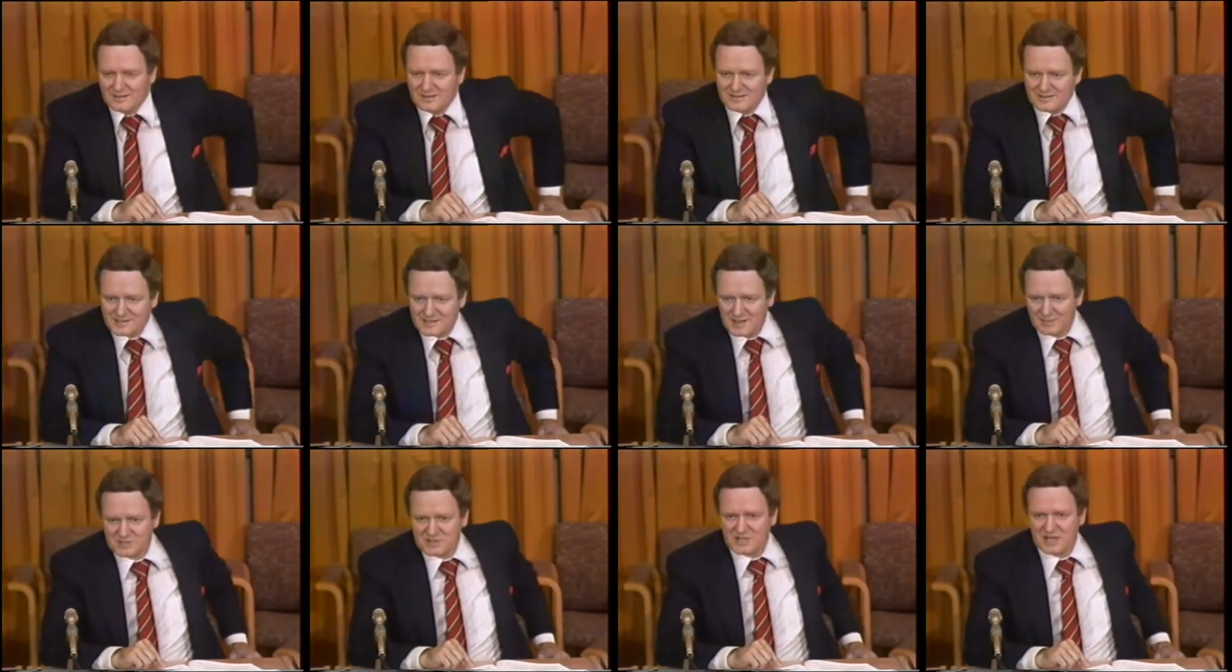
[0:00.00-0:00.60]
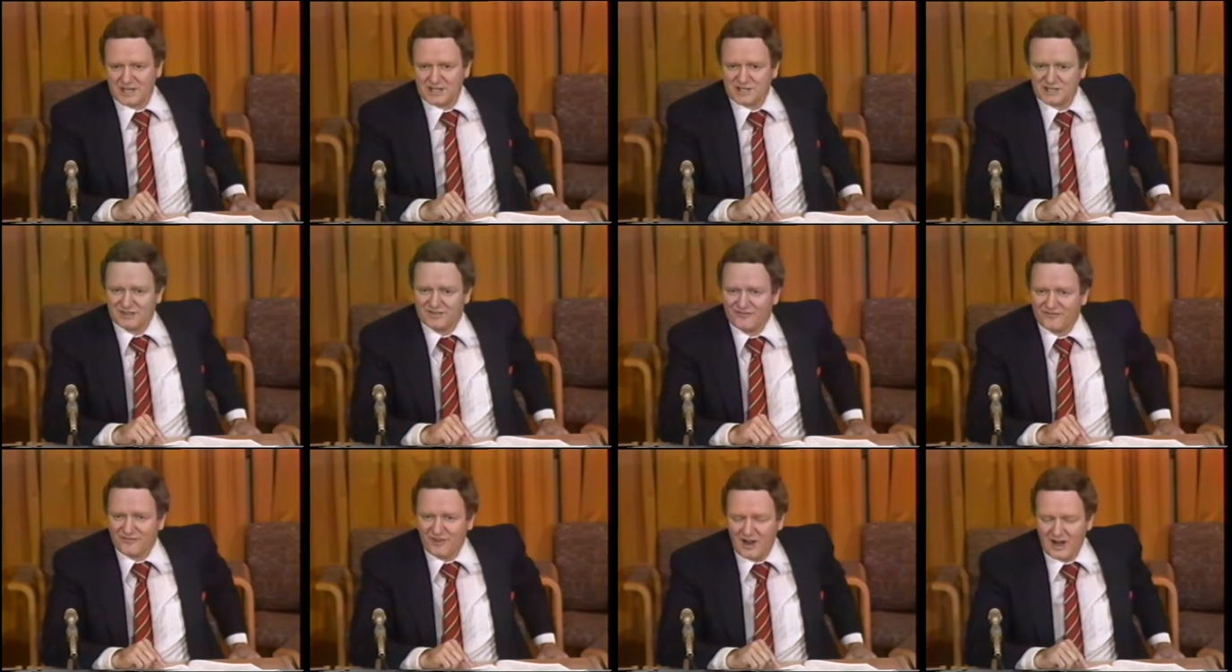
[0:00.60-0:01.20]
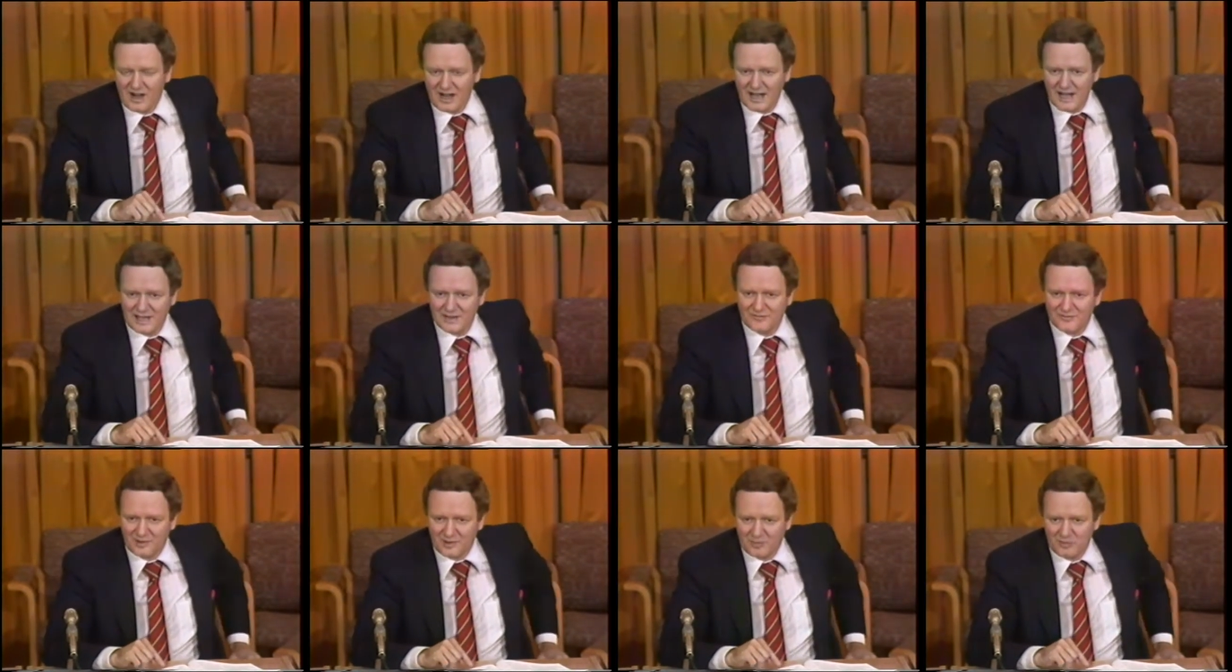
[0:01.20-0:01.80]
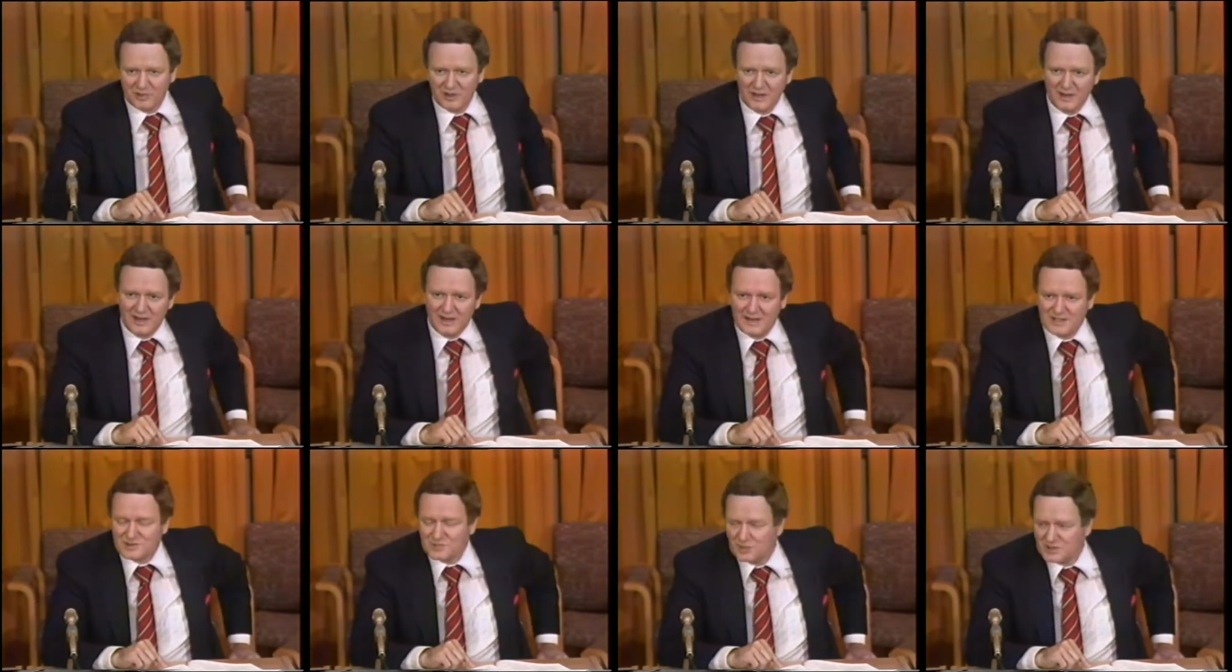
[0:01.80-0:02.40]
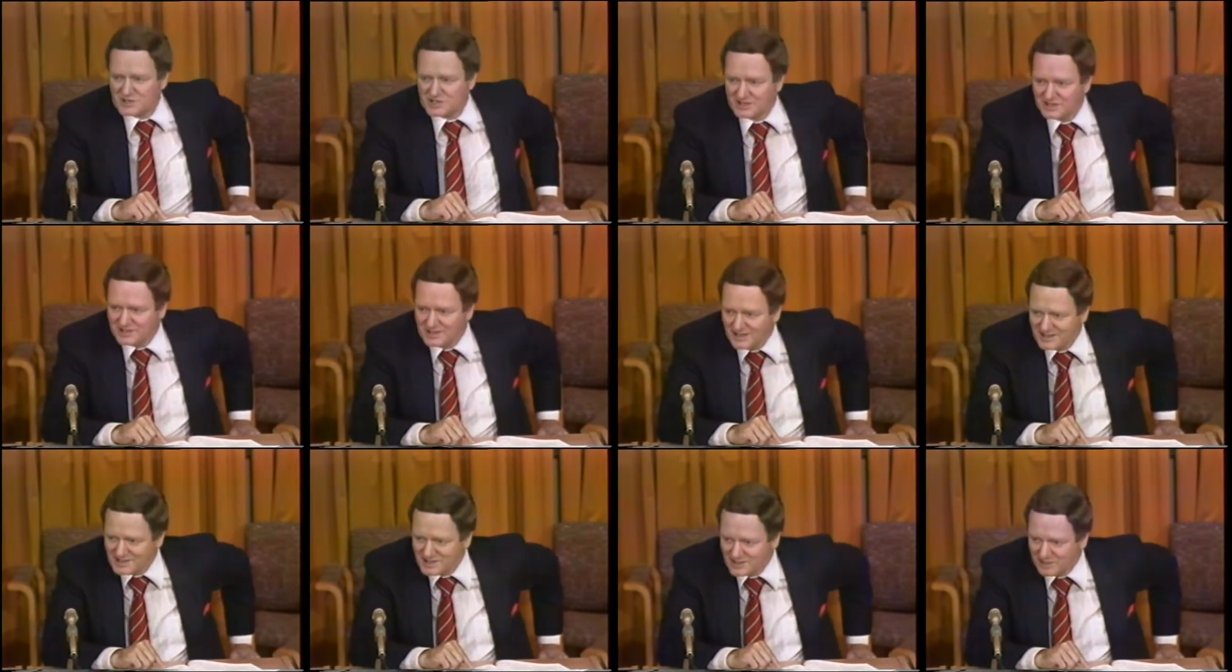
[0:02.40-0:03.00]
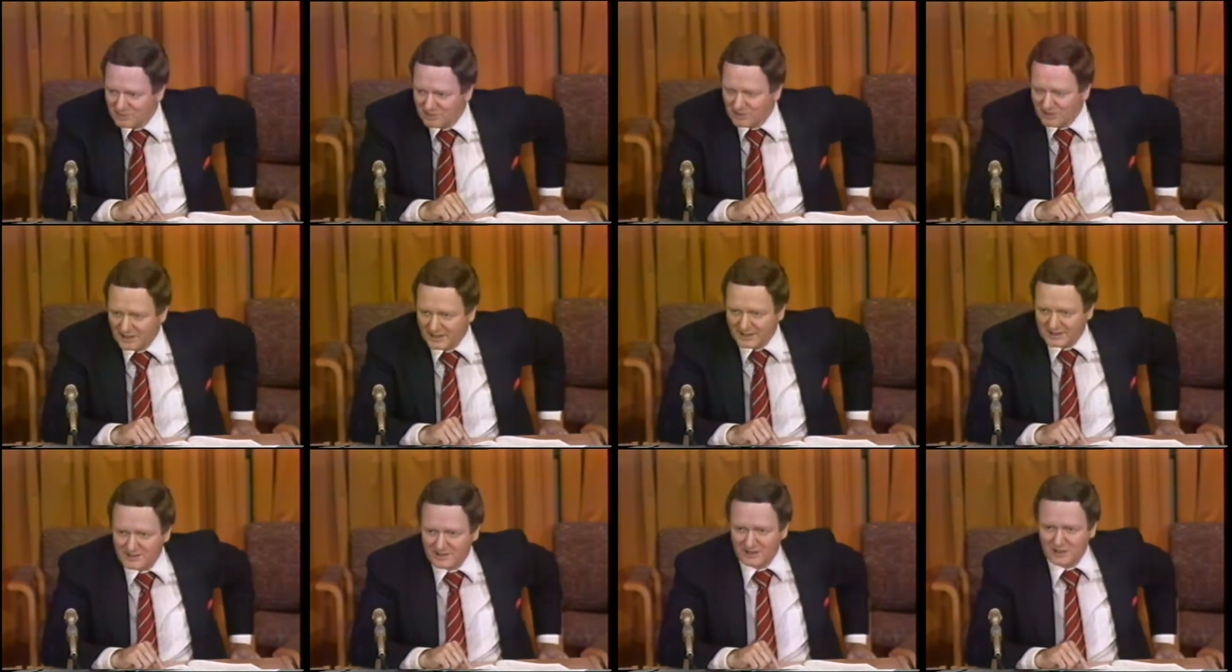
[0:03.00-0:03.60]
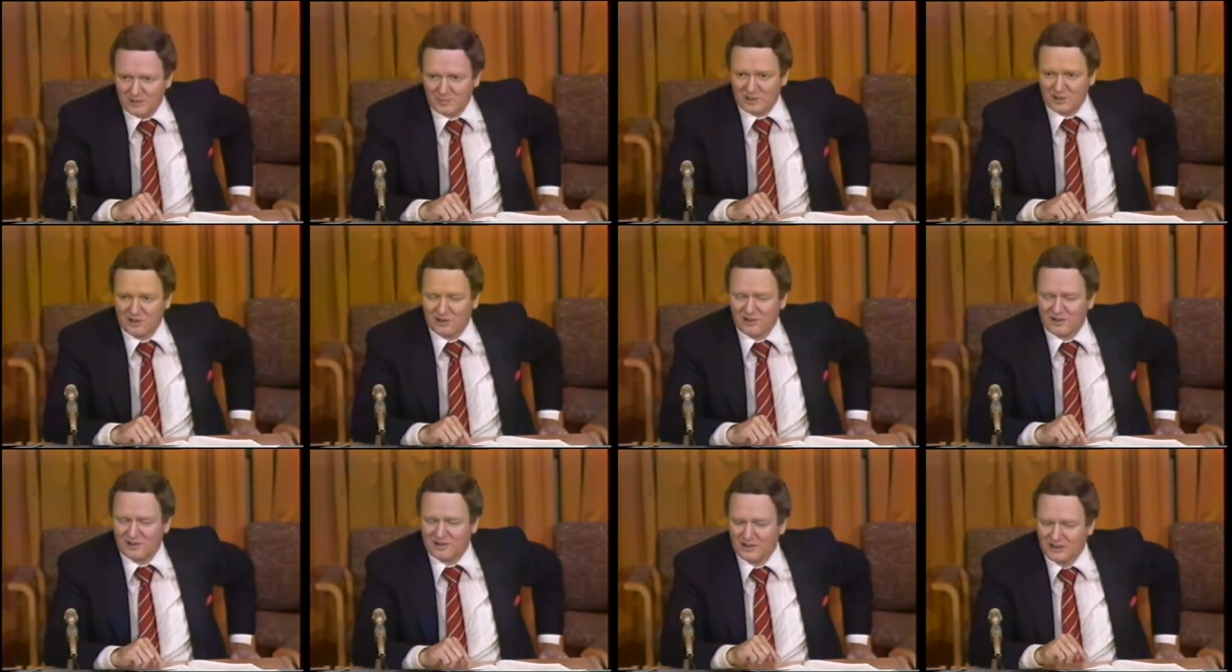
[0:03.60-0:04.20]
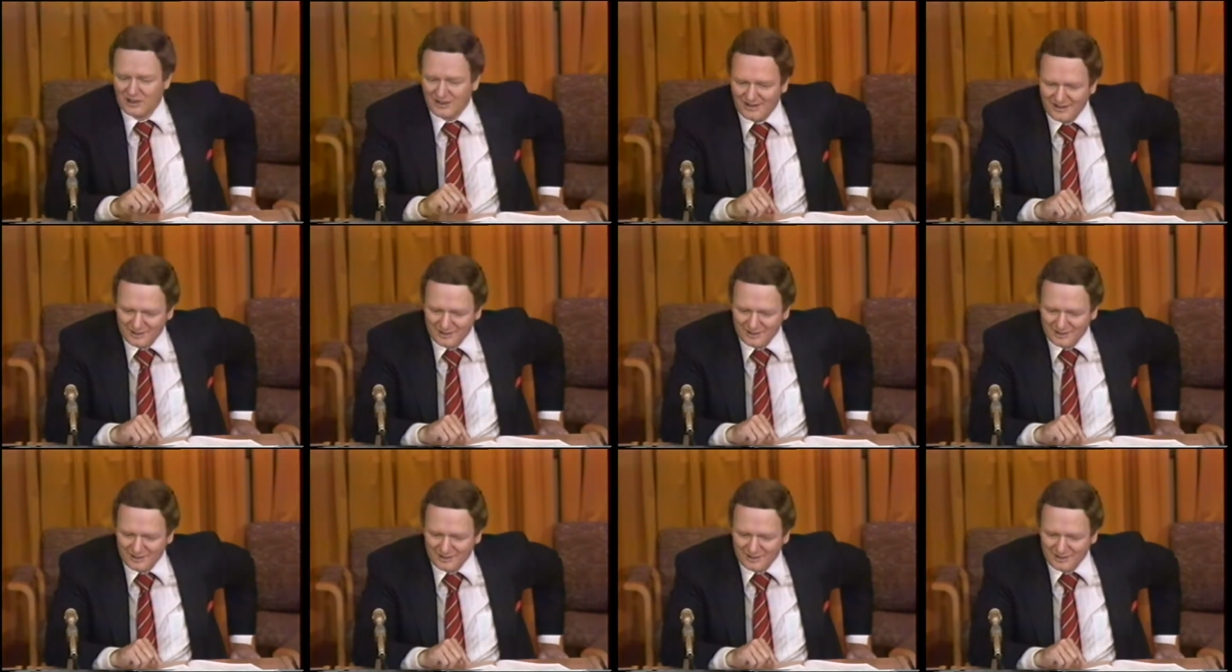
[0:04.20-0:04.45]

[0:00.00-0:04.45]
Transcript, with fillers: subsection 5 applies, which it doesn't apply at common law,